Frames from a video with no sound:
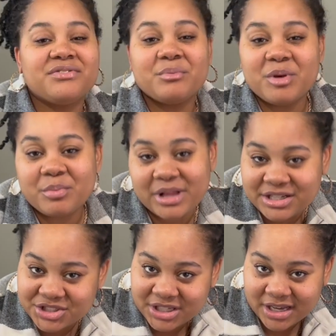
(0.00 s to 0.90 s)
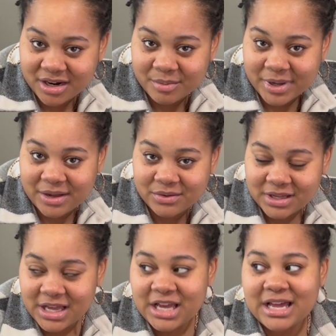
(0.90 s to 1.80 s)
that people actually care about.
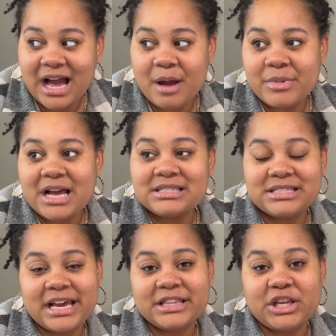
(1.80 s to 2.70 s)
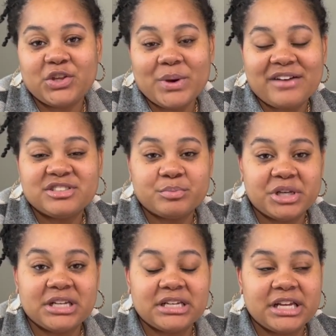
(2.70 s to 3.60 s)
I'm not saying that you have to
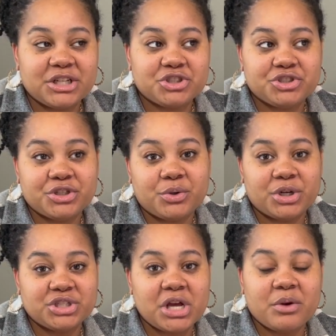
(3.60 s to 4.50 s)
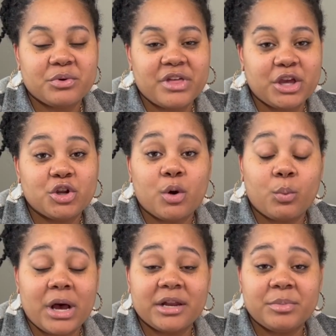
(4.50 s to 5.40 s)
be in an industry or a genre that you
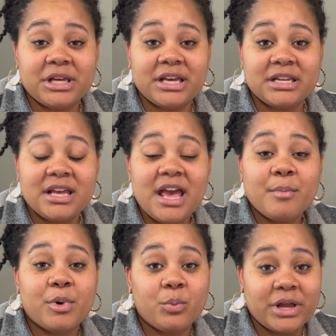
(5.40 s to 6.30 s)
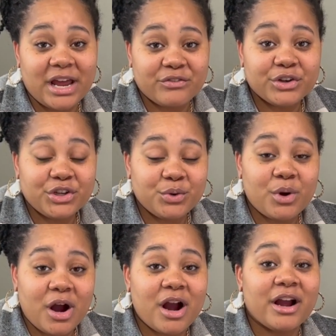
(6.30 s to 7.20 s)
don't want to be in, but whatever you
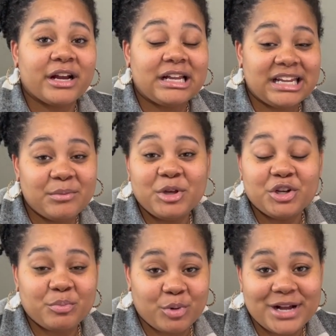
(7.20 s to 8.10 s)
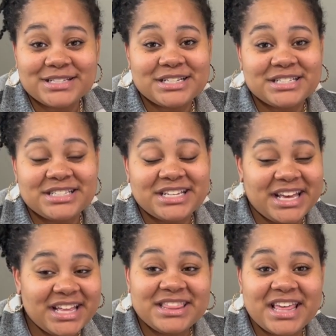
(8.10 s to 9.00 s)
are claiming your presence
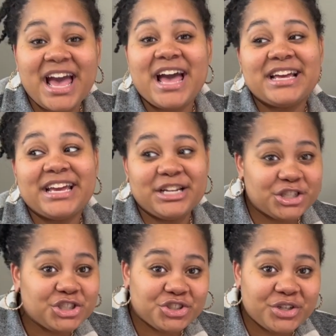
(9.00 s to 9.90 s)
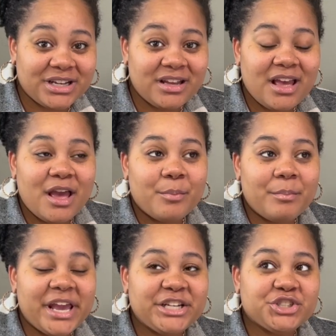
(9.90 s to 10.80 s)
in that industry,
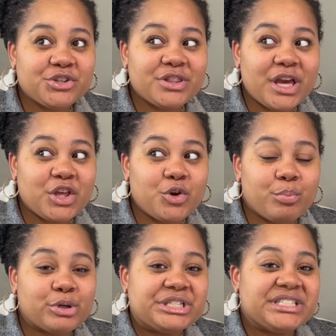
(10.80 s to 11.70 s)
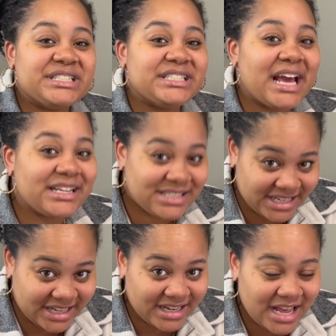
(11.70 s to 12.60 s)
make sure that you
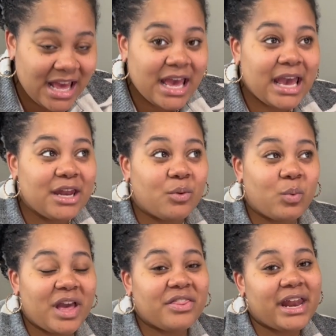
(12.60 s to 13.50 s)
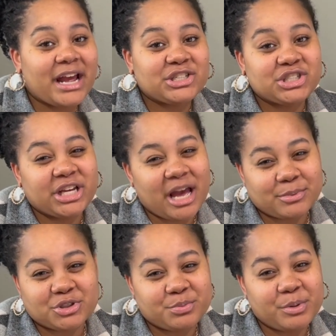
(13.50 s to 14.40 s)
present it in a way that actually
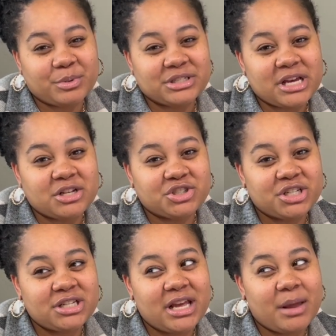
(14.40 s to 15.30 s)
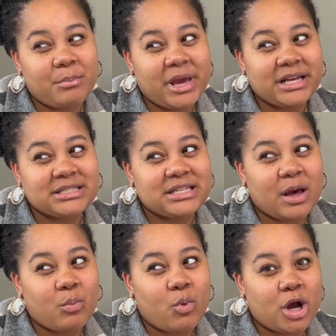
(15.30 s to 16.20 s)
captures people's attention and makes
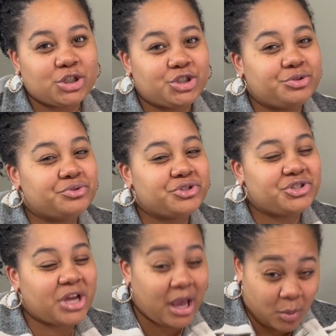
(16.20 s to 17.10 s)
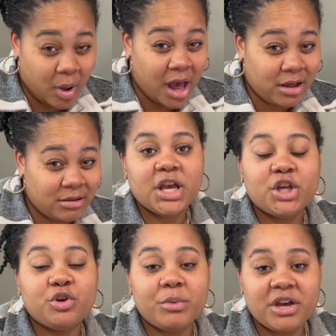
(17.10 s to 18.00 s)
them want to stay a while.
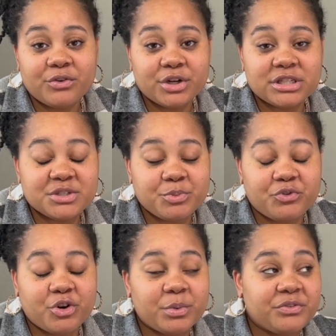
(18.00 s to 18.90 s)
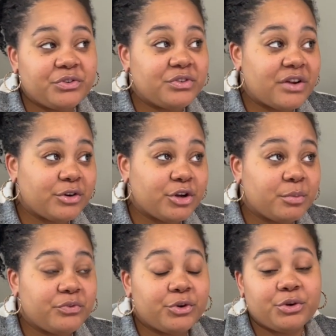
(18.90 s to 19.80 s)
You may have heard this before, but if you've never heard it
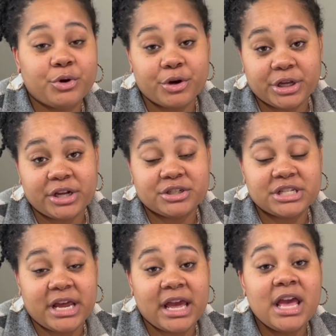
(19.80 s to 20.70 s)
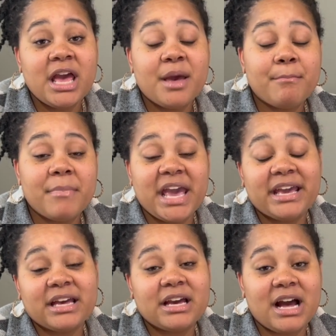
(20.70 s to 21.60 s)
before, you heard it here today.
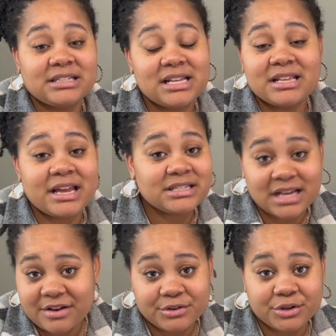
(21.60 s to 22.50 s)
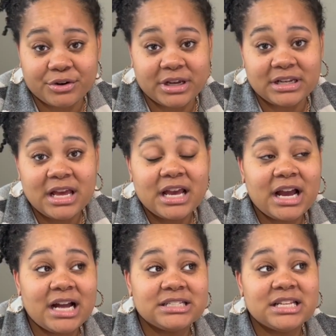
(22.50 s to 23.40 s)
Make content that is evergreen,
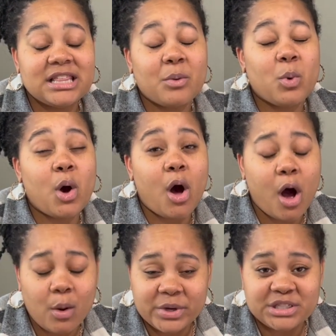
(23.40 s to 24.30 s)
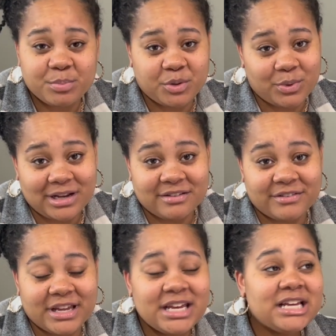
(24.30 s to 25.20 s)
content that will always be
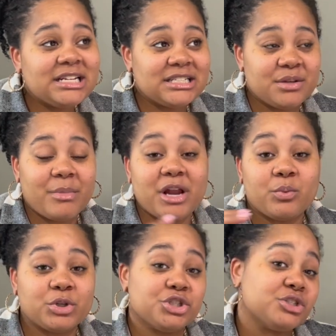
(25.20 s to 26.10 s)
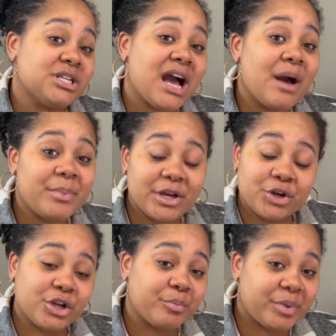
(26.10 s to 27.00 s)
relevant. Doesn't matter what your topic
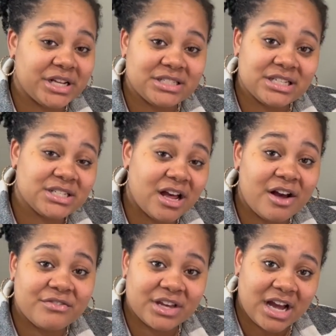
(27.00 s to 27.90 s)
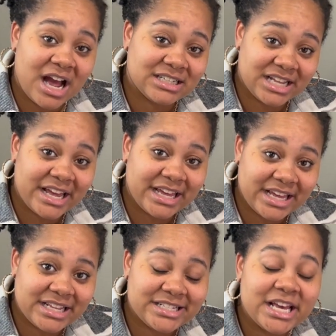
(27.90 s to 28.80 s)
or your basis of the content
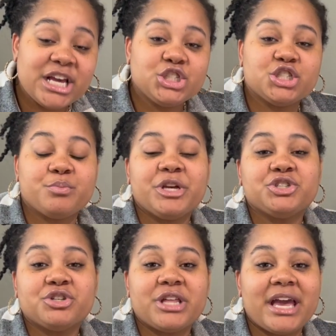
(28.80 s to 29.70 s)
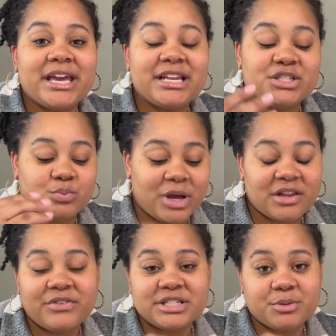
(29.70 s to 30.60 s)
is, just make sure that it is
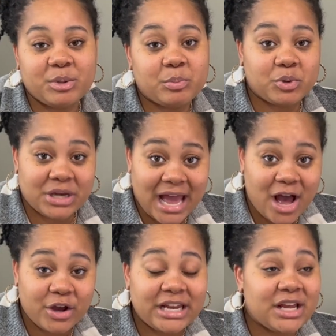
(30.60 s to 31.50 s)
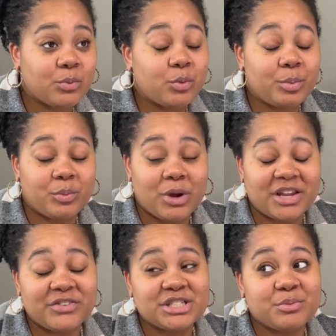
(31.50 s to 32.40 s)
relevant to people now and it will be
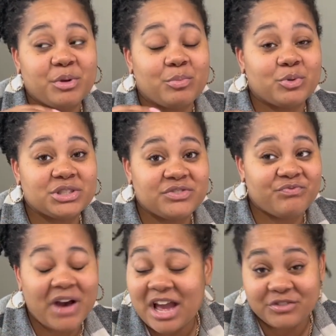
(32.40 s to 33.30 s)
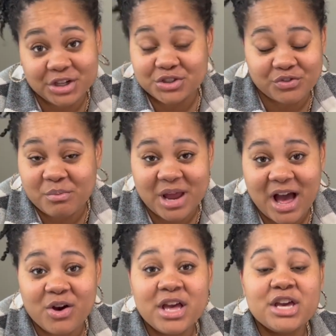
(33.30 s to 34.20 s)
relevant to people five years from
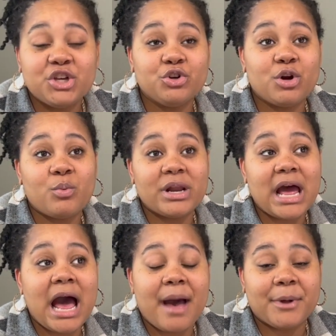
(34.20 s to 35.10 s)
now. You don't wanna hop